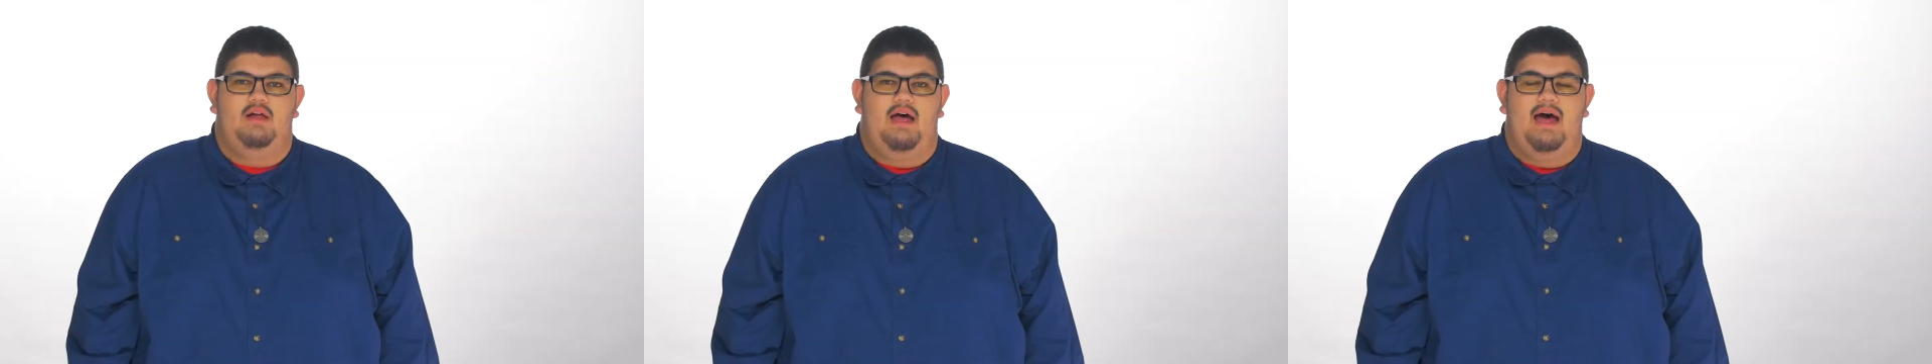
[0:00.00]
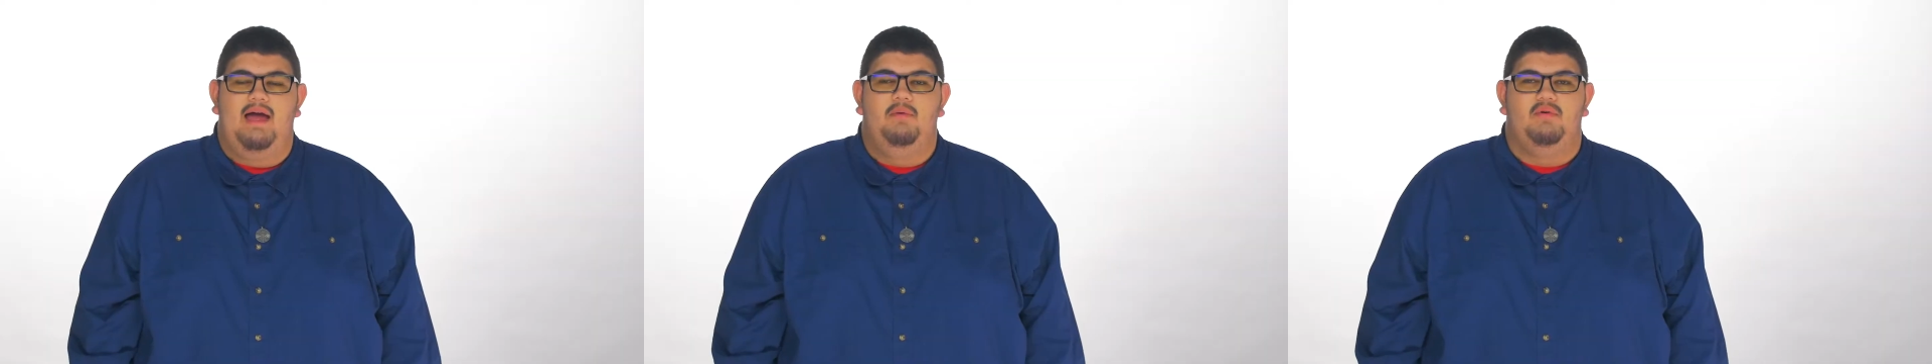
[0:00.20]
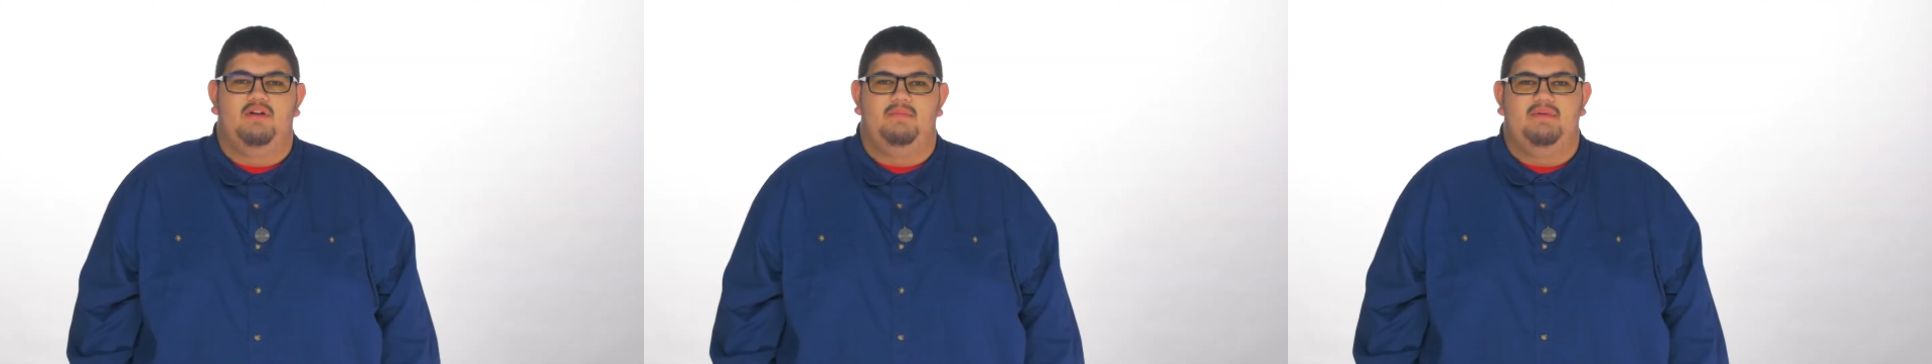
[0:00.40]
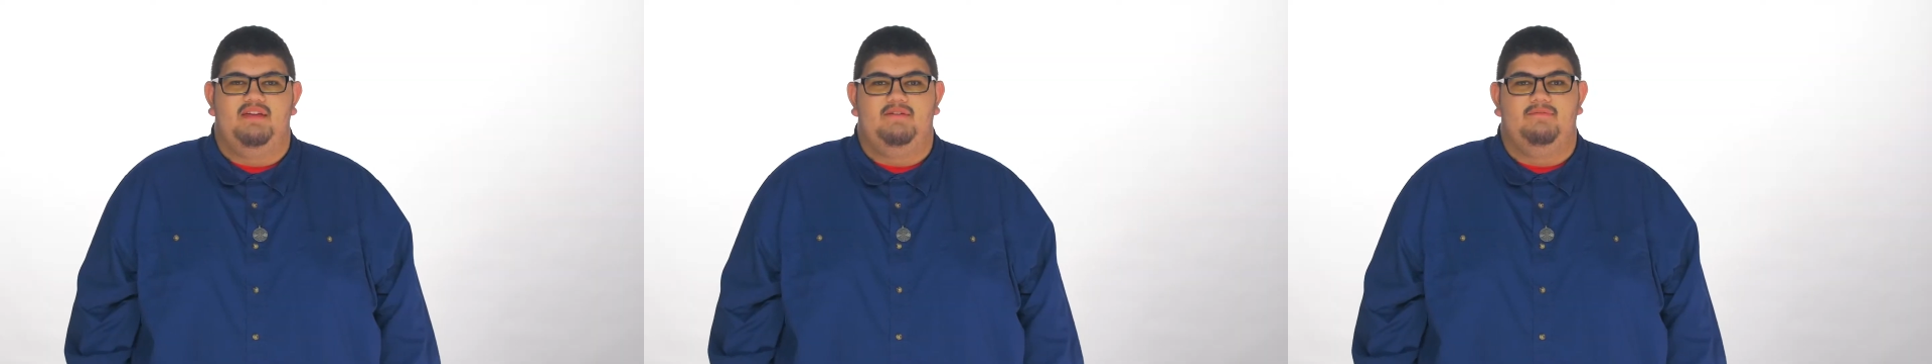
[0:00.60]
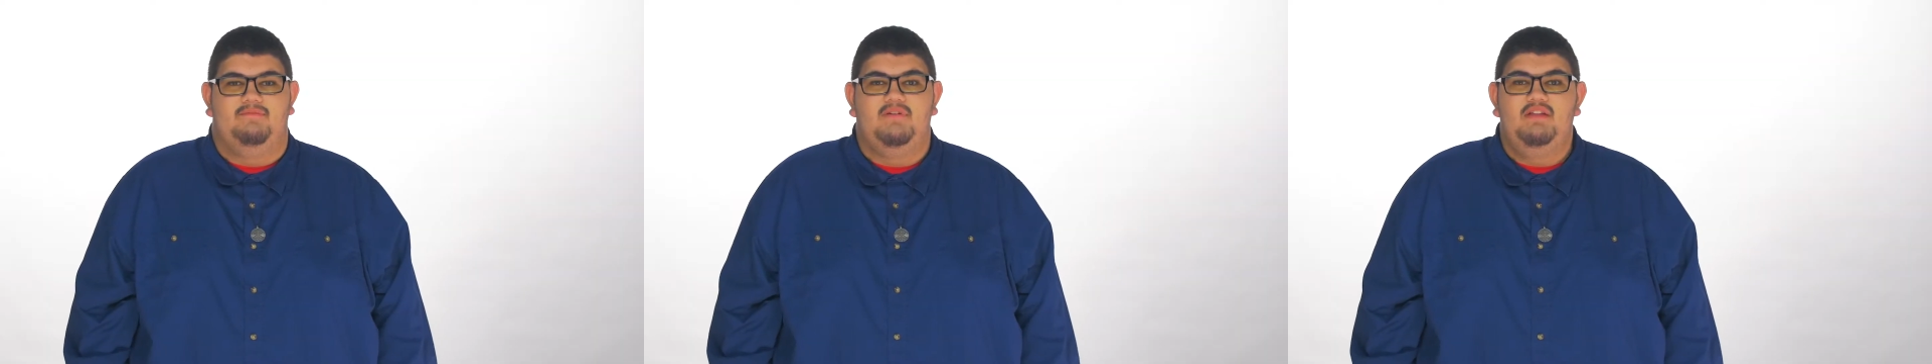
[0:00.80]
I want to be
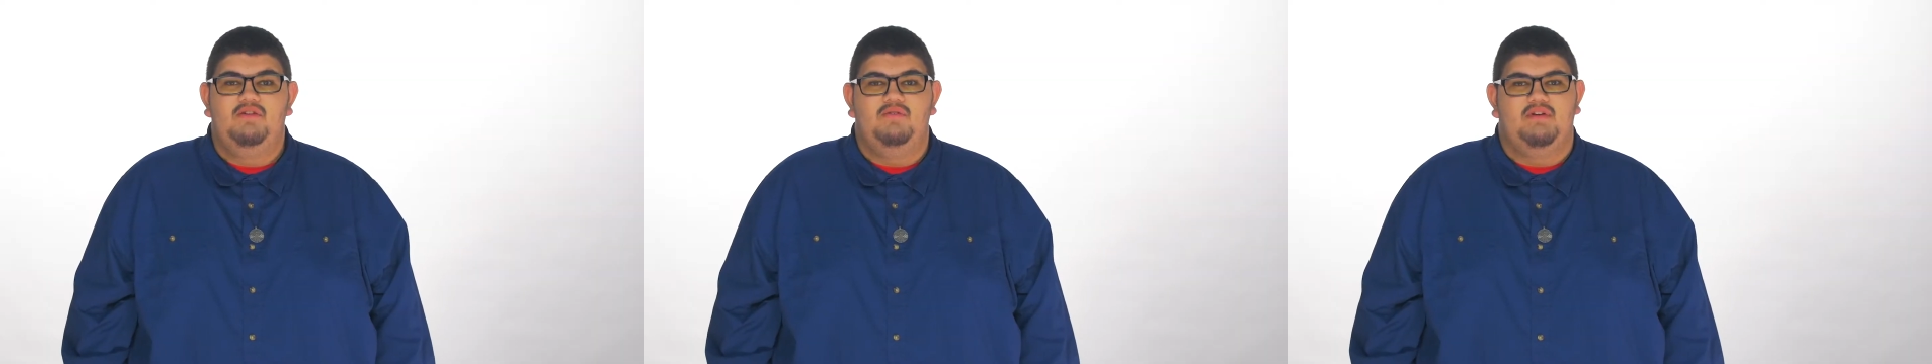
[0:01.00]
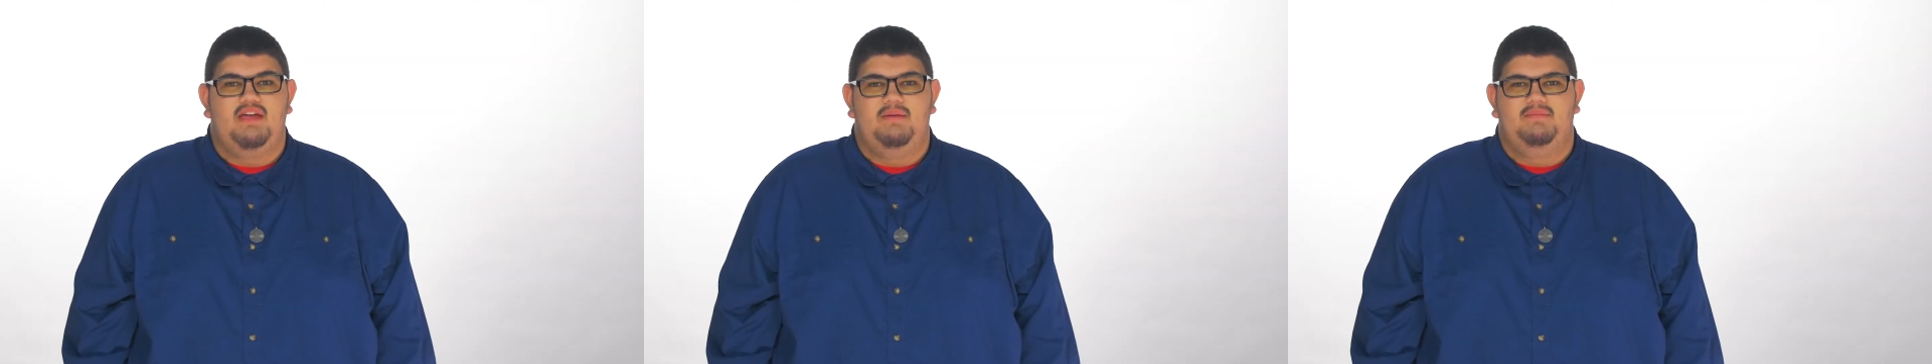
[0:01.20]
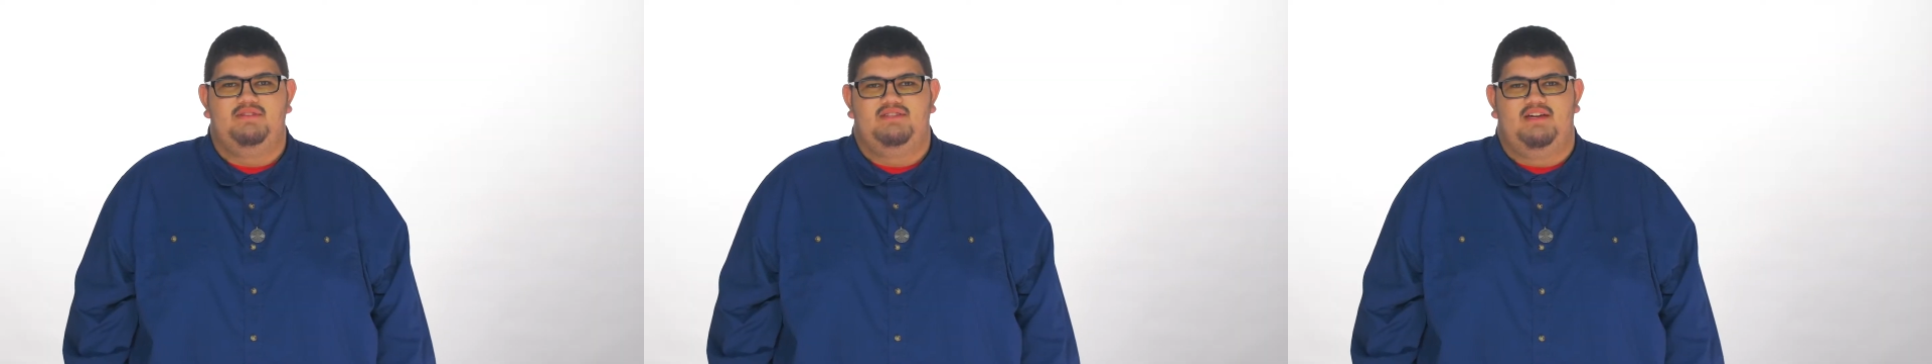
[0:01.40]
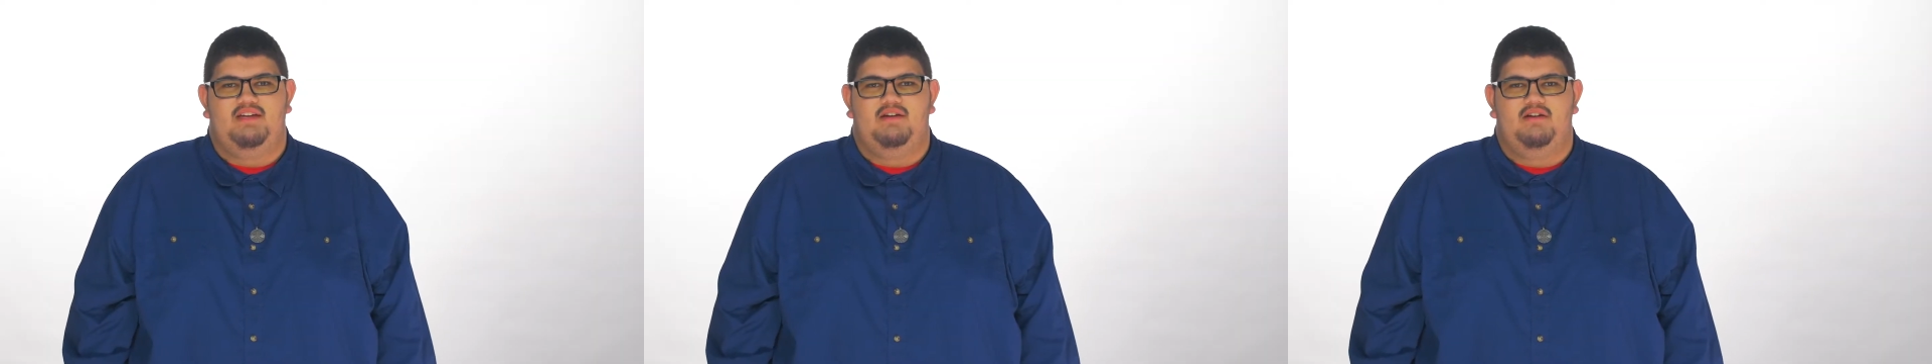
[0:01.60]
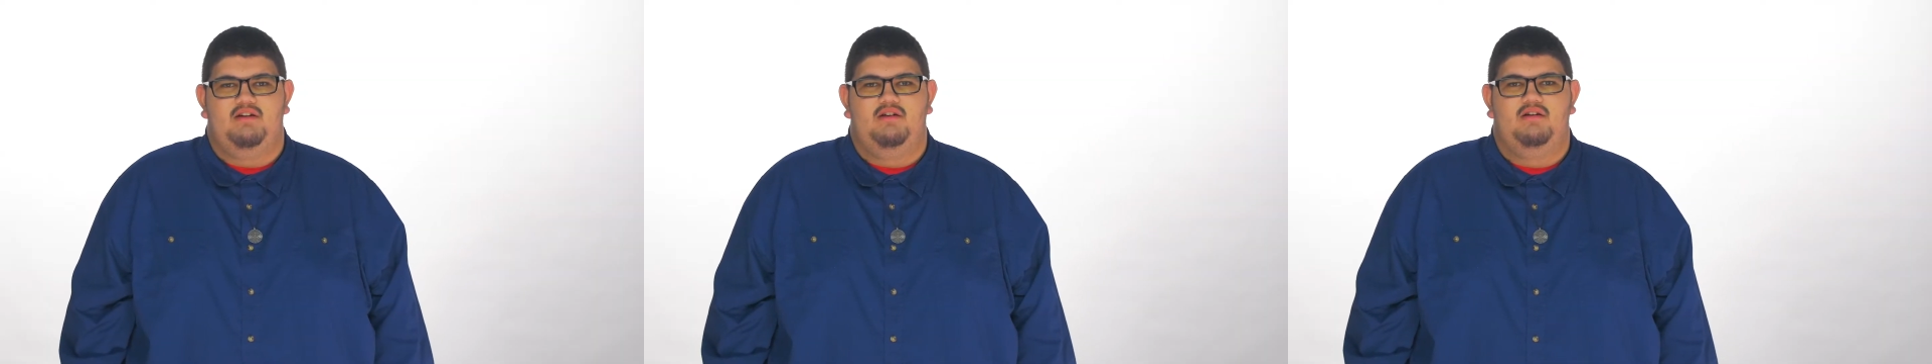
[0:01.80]
a video game designer.